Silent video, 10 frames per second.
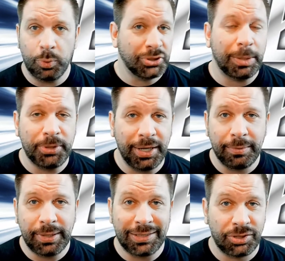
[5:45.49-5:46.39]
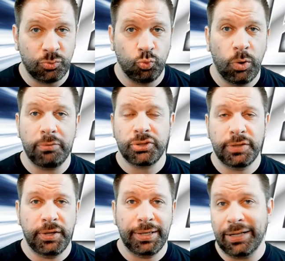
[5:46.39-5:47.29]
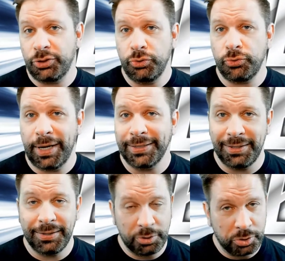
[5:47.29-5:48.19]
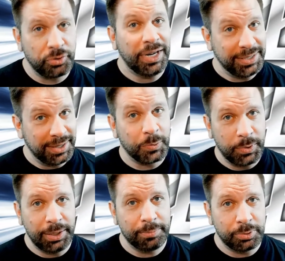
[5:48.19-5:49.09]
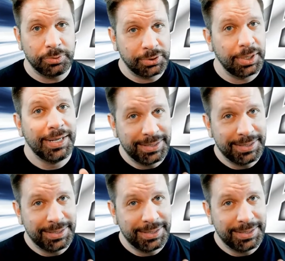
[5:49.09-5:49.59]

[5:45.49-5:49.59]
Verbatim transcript: something that's relatively not too crazy. There are crazy liquidity pools.